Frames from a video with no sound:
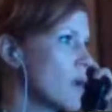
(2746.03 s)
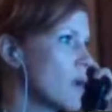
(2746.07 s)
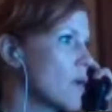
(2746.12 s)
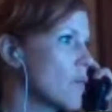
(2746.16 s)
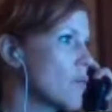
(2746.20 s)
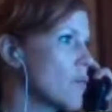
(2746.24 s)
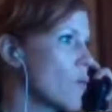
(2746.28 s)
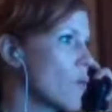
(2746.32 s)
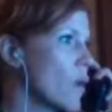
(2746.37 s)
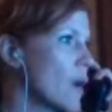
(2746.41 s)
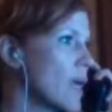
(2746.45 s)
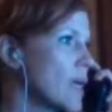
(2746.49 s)

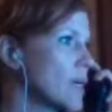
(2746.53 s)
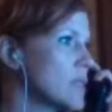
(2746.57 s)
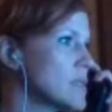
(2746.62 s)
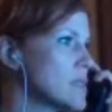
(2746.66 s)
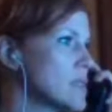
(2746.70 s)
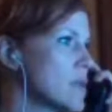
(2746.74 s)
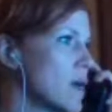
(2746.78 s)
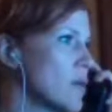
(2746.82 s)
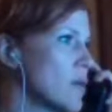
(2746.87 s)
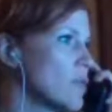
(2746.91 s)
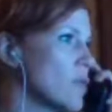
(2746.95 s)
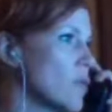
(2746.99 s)
The weights
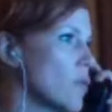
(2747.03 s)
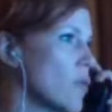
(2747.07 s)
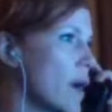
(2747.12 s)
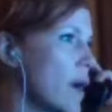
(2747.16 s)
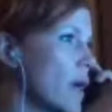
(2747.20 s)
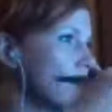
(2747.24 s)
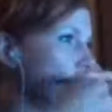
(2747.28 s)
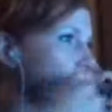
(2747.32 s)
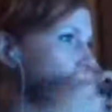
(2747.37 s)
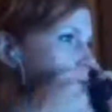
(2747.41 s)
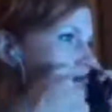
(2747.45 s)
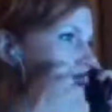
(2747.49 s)
of a
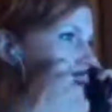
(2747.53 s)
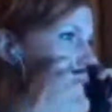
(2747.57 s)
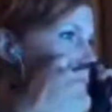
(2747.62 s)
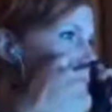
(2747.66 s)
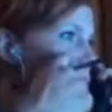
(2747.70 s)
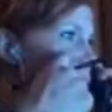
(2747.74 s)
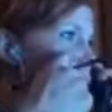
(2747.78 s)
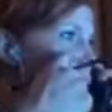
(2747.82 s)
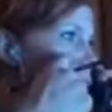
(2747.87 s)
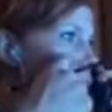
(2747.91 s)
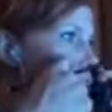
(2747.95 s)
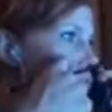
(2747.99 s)
random
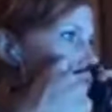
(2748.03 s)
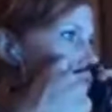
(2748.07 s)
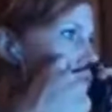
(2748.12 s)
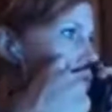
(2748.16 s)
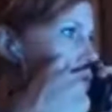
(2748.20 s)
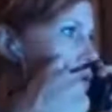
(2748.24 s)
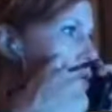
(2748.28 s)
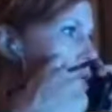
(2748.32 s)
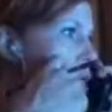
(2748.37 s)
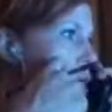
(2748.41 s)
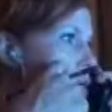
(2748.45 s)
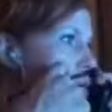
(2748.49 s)
sample of
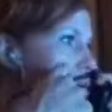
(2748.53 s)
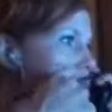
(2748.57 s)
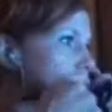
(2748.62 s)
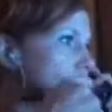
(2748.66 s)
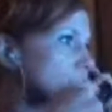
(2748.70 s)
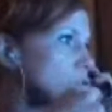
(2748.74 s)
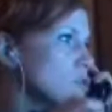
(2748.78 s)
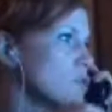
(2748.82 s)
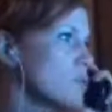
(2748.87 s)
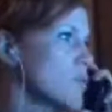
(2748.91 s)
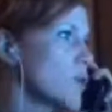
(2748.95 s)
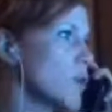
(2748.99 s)
48
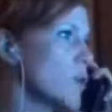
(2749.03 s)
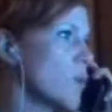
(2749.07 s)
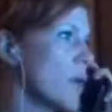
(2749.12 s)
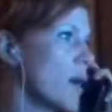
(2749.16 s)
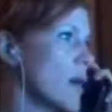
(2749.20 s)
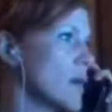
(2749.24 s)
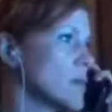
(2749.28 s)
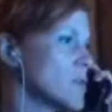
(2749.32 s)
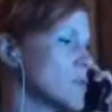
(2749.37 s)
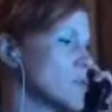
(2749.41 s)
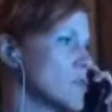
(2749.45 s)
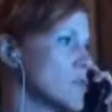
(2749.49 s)
commercial boat
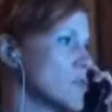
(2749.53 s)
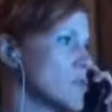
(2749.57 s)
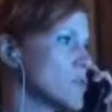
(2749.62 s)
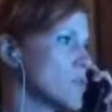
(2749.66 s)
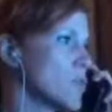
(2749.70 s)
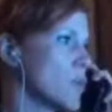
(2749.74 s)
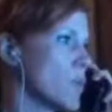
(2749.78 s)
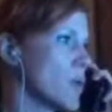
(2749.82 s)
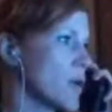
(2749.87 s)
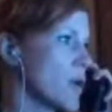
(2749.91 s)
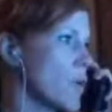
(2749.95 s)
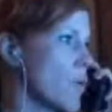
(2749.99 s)
passengers were
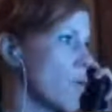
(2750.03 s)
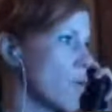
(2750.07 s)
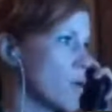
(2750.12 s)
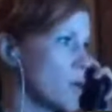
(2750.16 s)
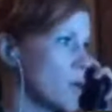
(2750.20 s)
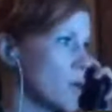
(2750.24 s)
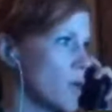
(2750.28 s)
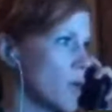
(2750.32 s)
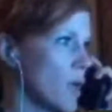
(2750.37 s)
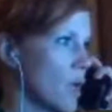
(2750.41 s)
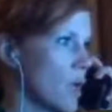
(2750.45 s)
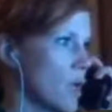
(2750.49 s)

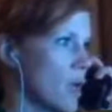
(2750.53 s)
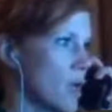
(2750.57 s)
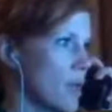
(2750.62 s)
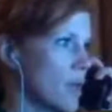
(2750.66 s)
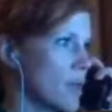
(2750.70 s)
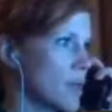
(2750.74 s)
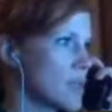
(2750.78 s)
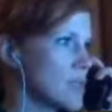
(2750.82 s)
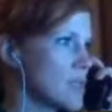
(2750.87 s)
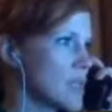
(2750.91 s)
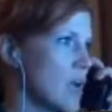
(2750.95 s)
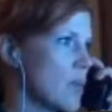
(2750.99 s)
recorded.
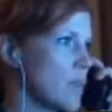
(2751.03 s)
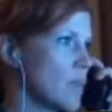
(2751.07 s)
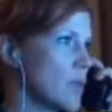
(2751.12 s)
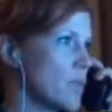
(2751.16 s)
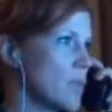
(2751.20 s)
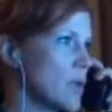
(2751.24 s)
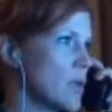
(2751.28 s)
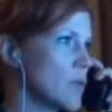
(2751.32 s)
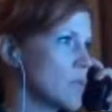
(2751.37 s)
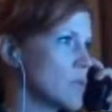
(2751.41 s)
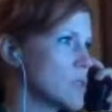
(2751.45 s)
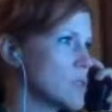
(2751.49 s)
The sample
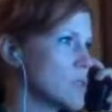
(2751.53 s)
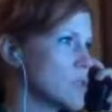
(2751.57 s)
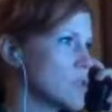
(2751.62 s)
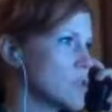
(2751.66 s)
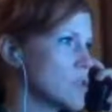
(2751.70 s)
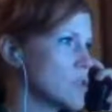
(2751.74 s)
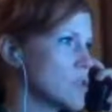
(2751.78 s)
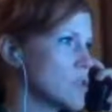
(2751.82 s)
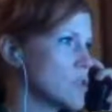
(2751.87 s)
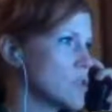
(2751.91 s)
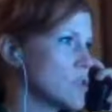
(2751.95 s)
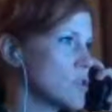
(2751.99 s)
mean was
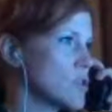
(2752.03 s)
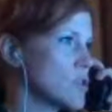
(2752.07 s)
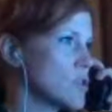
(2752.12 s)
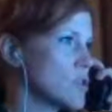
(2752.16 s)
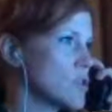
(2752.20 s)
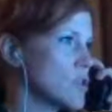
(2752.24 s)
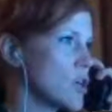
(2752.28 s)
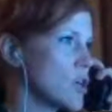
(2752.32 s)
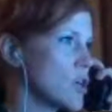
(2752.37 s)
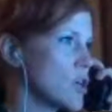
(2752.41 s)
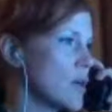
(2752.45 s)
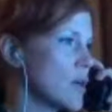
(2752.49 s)
determined to
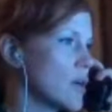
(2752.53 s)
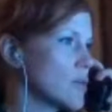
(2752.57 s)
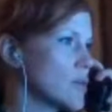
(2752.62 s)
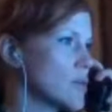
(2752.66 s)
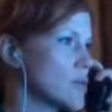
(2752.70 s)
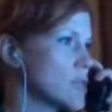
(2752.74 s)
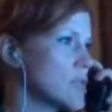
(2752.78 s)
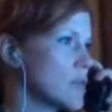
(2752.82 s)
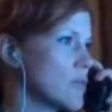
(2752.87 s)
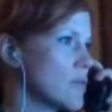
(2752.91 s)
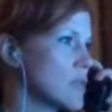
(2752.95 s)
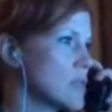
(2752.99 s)
be
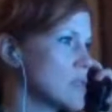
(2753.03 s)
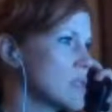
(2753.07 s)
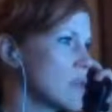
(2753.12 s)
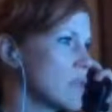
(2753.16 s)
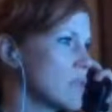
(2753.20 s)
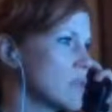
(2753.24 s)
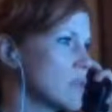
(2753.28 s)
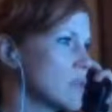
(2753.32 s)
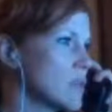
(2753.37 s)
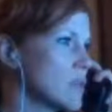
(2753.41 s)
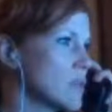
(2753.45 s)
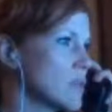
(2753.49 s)

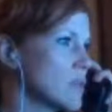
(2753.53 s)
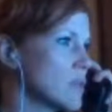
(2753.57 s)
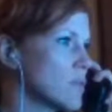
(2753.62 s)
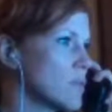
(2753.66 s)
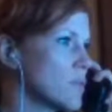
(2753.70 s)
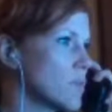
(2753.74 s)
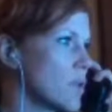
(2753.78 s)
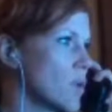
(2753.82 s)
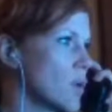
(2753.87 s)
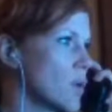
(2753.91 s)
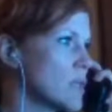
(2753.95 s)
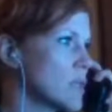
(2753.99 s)

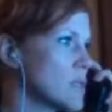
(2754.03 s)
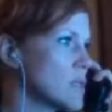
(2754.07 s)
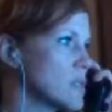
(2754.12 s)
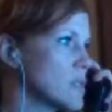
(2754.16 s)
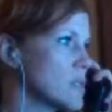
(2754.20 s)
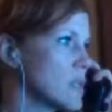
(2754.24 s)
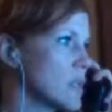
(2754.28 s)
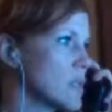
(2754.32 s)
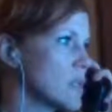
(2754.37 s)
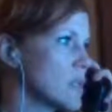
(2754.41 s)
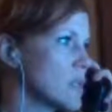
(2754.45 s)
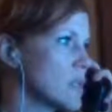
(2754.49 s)

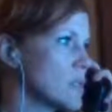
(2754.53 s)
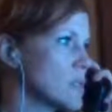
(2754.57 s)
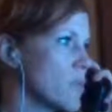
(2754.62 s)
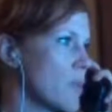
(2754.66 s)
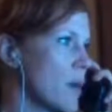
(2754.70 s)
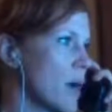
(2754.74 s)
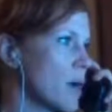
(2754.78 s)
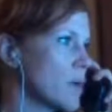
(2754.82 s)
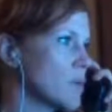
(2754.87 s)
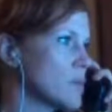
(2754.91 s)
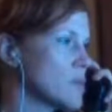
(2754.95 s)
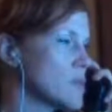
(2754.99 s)
177.6
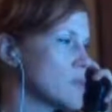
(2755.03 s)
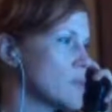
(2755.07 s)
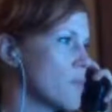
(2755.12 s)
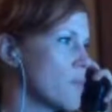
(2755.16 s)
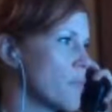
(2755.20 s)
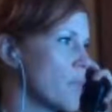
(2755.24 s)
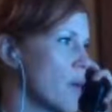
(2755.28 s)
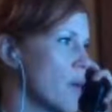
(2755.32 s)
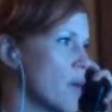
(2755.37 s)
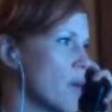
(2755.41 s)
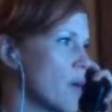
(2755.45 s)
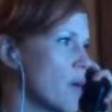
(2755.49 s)
pounds.
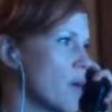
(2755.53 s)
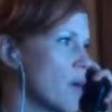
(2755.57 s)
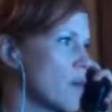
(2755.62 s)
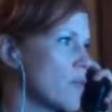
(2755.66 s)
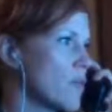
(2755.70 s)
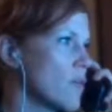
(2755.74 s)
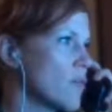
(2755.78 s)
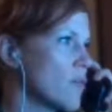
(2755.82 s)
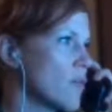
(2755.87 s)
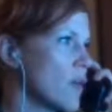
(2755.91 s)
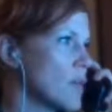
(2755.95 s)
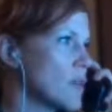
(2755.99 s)

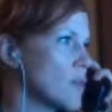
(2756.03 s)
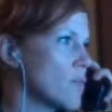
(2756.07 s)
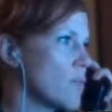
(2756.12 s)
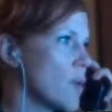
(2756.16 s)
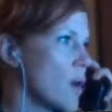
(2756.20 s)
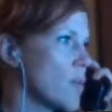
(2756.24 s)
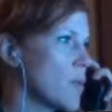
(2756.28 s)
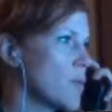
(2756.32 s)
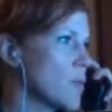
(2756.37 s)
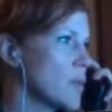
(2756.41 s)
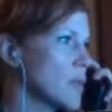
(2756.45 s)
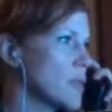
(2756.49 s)
Find the
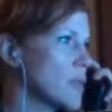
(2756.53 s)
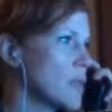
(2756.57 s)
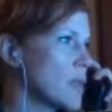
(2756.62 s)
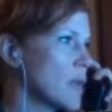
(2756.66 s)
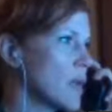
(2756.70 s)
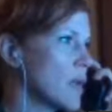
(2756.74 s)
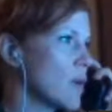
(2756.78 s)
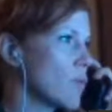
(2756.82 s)
probability that a